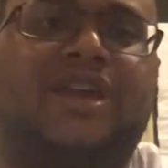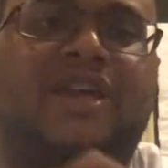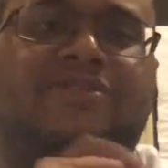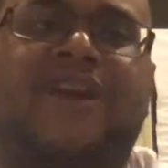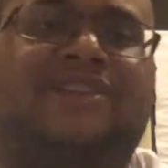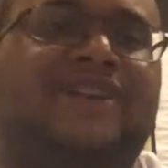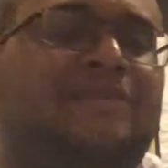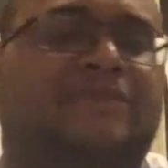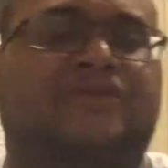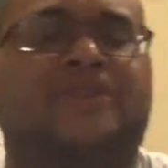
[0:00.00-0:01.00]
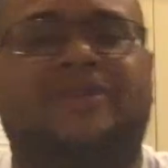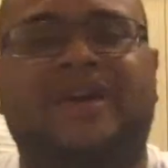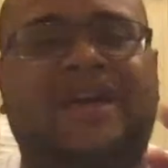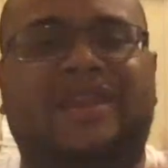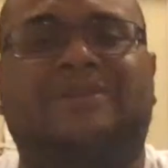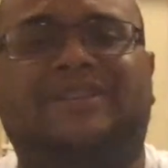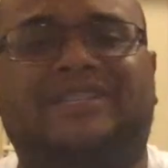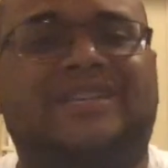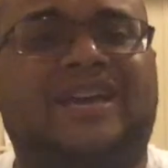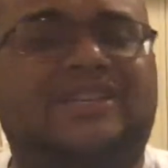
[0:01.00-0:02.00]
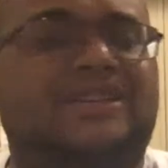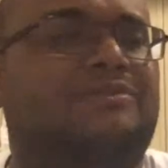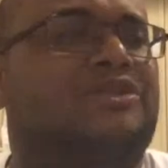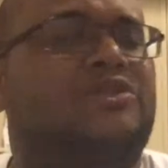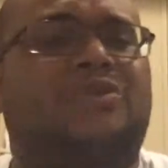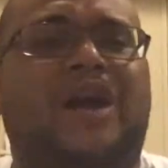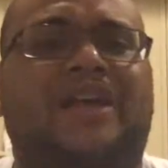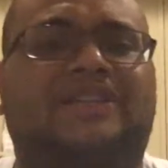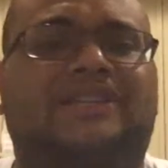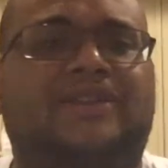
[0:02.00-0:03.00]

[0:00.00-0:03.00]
that type of treatment. Let me just tell you something. Do you honestly,